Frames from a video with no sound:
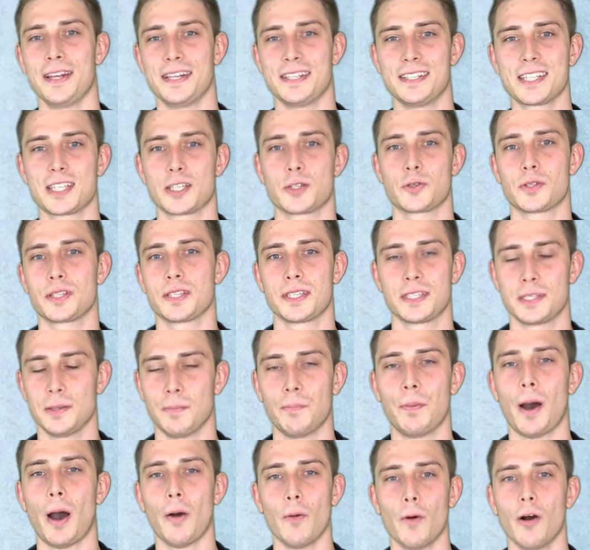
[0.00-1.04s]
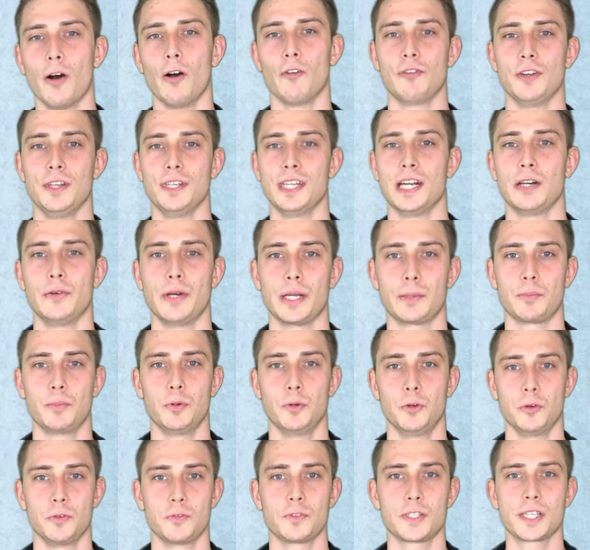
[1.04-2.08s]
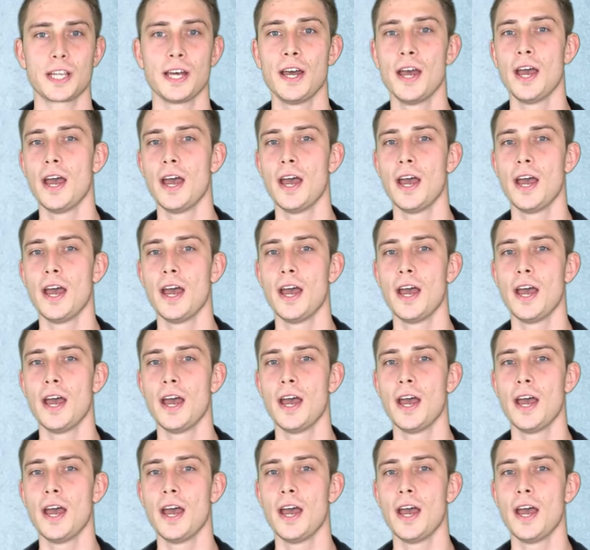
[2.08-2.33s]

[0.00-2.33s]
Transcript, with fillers: This is the power of indirect proofs.